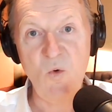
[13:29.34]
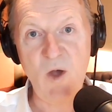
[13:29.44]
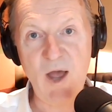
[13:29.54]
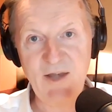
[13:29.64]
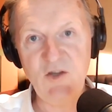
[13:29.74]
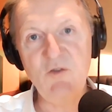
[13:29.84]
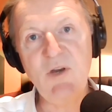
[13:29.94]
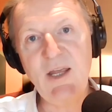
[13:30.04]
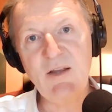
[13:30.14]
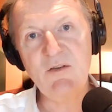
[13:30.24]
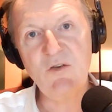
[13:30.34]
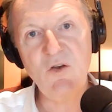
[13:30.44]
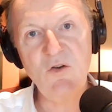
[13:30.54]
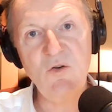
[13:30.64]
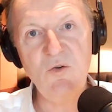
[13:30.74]
and unique
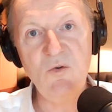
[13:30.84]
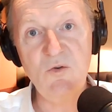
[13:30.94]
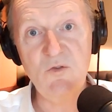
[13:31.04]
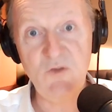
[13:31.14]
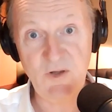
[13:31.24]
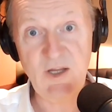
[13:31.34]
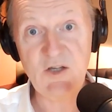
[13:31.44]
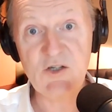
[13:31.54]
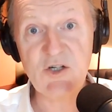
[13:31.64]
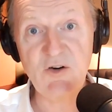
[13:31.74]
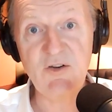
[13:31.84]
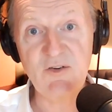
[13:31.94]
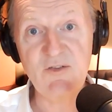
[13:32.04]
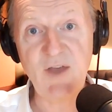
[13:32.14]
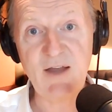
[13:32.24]
to the
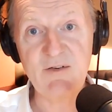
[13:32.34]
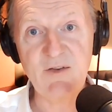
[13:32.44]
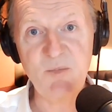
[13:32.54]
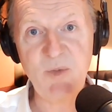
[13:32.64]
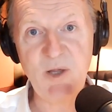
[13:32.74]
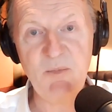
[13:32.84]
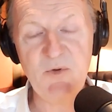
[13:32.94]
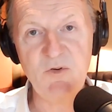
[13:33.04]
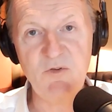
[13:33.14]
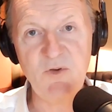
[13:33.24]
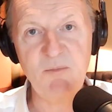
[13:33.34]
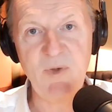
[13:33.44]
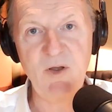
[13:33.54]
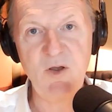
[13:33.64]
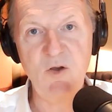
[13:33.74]
insurance sector, the people sort of
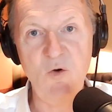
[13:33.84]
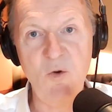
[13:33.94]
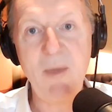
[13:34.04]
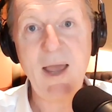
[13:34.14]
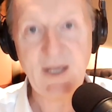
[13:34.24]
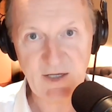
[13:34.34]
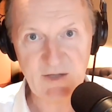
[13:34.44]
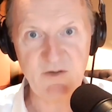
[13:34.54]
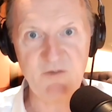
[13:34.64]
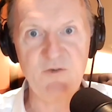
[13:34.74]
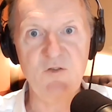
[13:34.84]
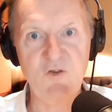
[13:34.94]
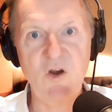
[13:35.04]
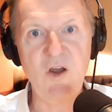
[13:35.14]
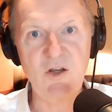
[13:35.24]
who are making a difference,
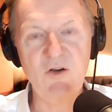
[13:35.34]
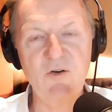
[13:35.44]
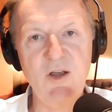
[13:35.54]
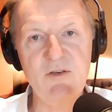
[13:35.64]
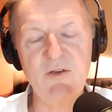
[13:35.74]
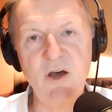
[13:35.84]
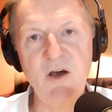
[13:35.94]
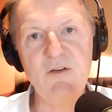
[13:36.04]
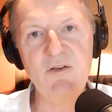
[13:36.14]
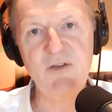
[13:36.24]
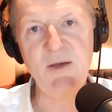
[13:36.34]
growing careers at the heart of it?